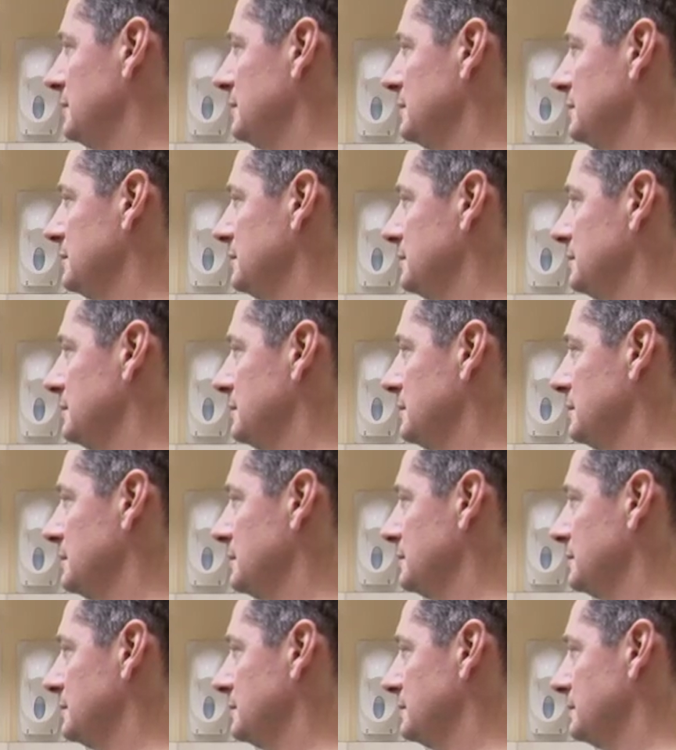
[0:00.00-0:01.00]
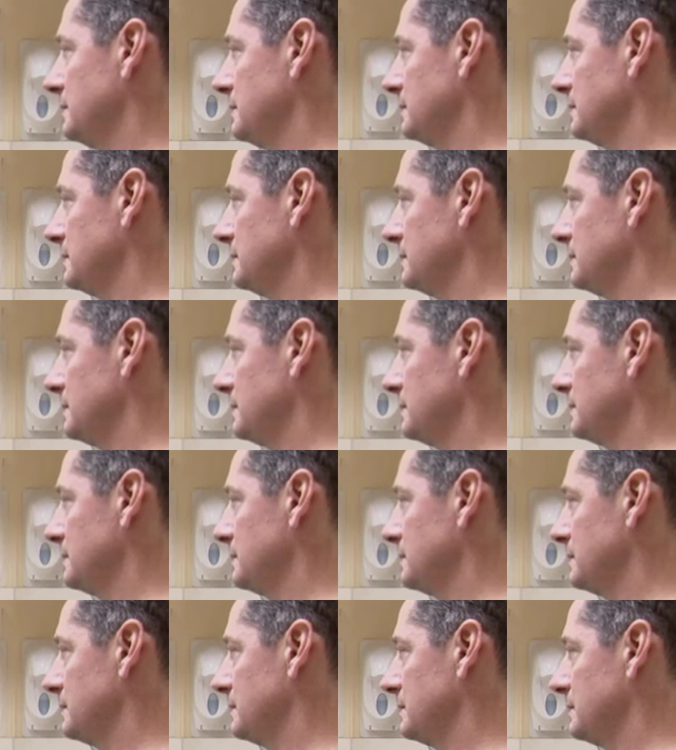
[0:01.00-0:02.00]

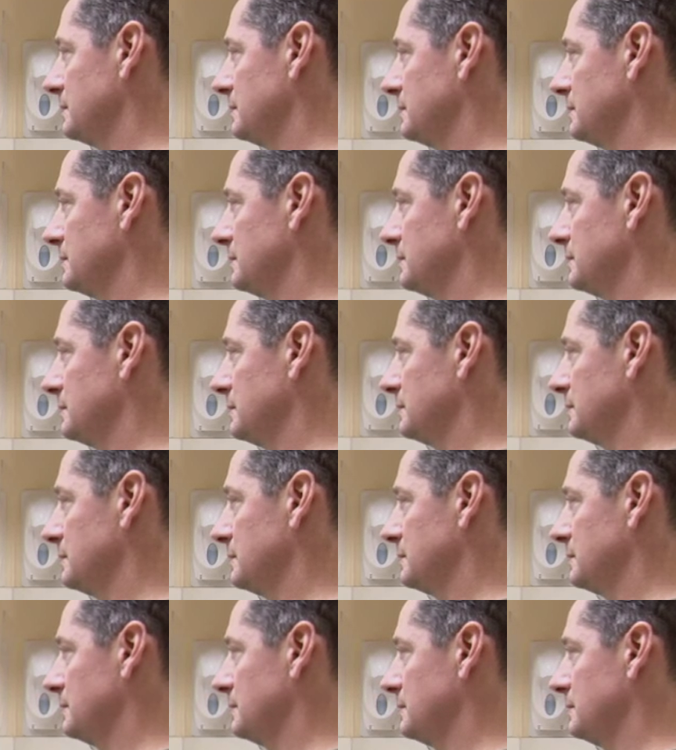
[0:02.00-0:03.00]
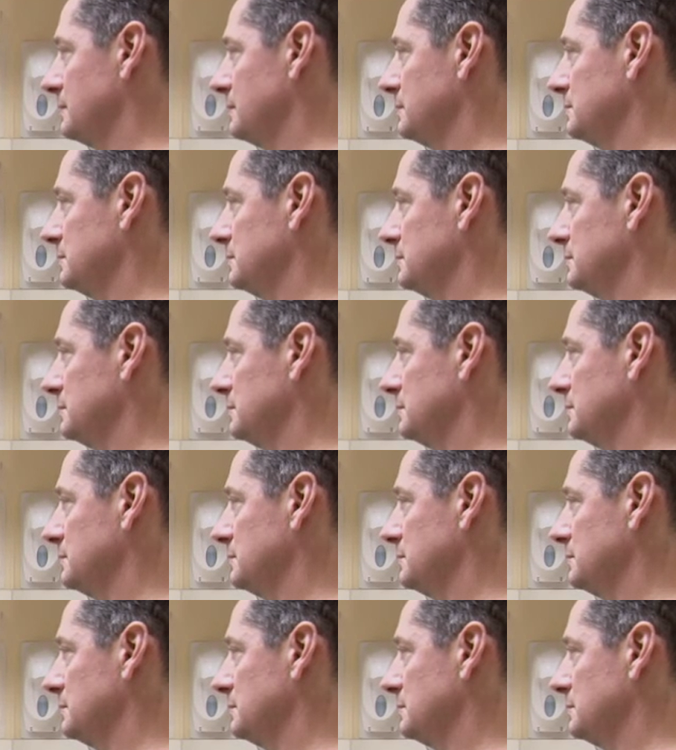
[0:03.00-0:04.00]

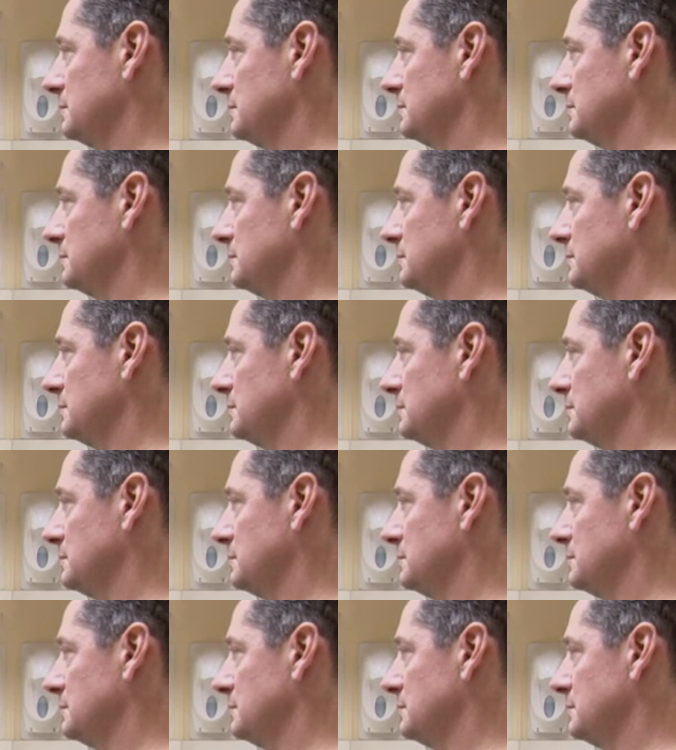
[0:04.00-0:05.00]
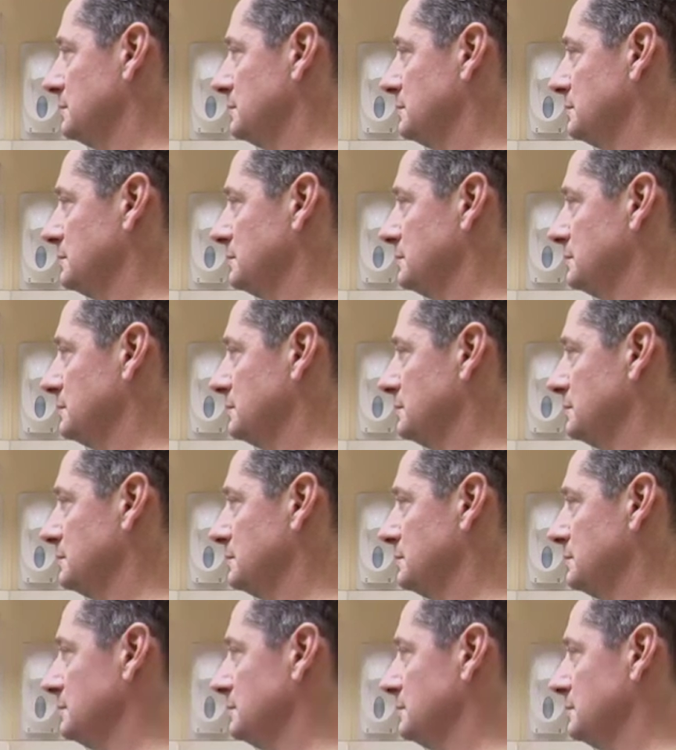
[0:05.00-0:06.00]

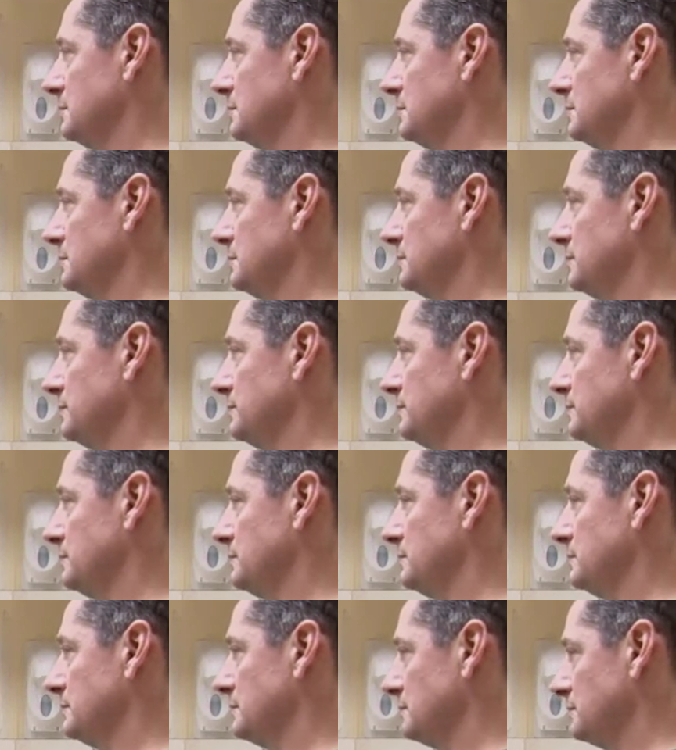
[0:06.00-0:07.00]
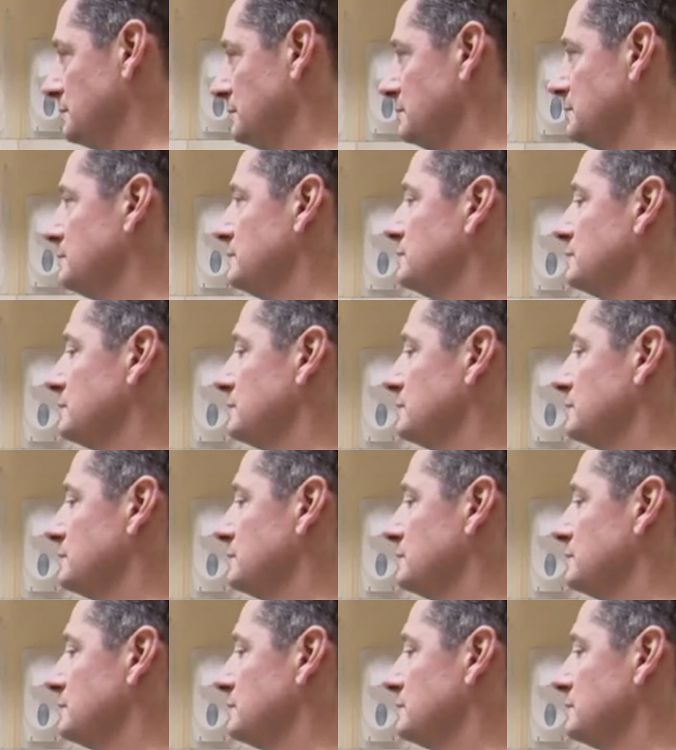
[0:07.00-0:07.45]
(silent)